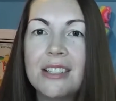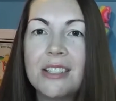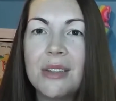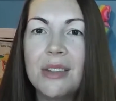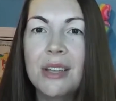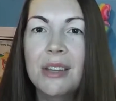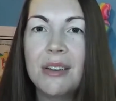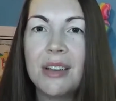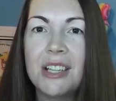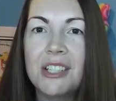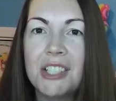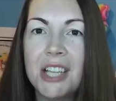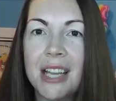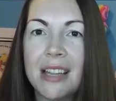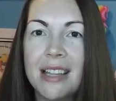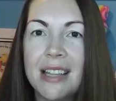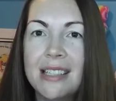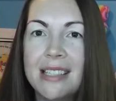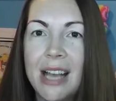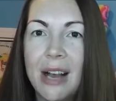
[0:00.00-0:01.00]
so that you can
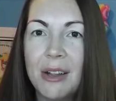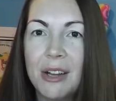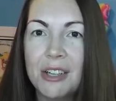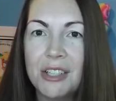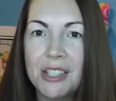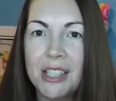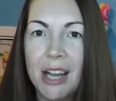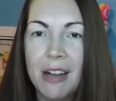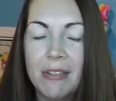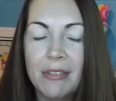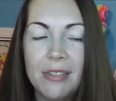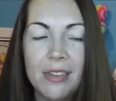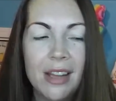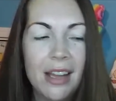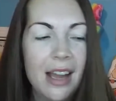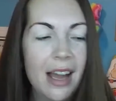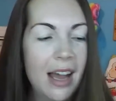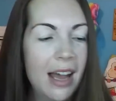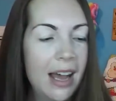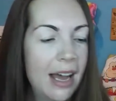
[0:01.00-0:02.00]
check these out yourself.
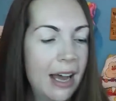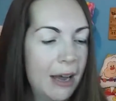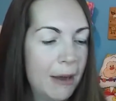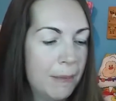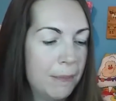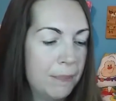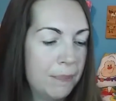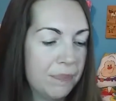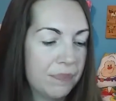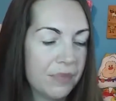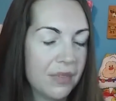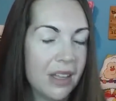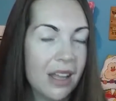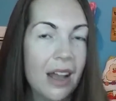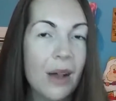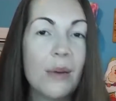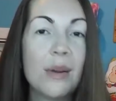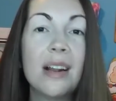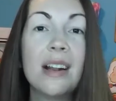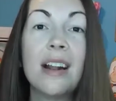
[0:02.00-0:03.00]
Oh,
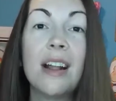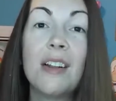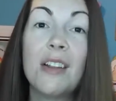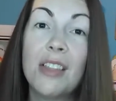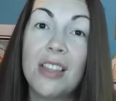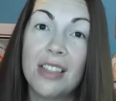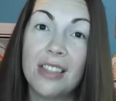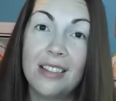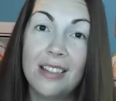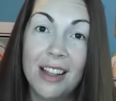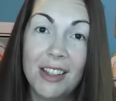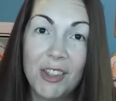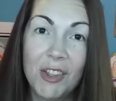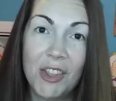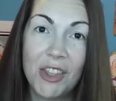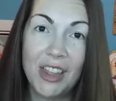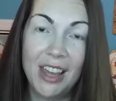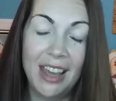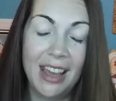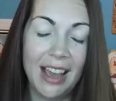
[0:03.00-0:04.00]
and another
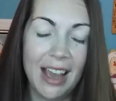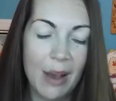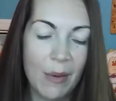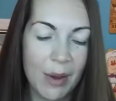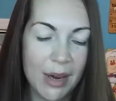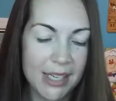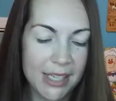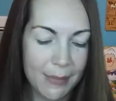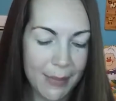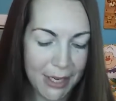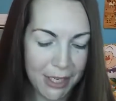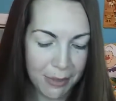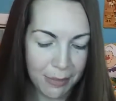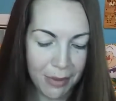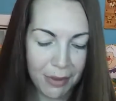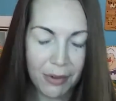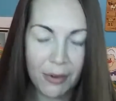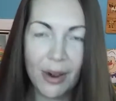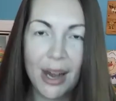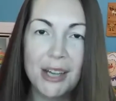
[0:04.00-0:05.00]
thing I wanted to mention
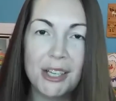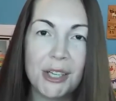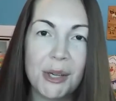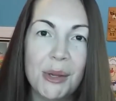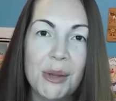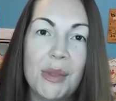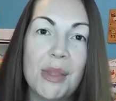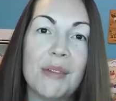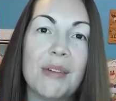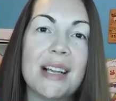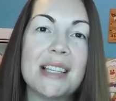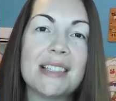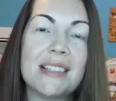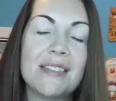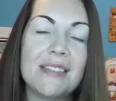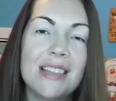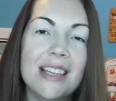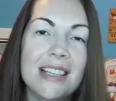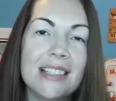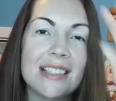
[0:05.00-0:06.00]
before I show you the rest
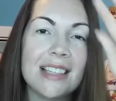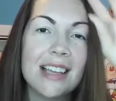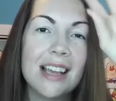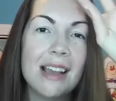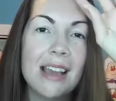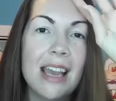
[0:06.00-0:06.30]
of these.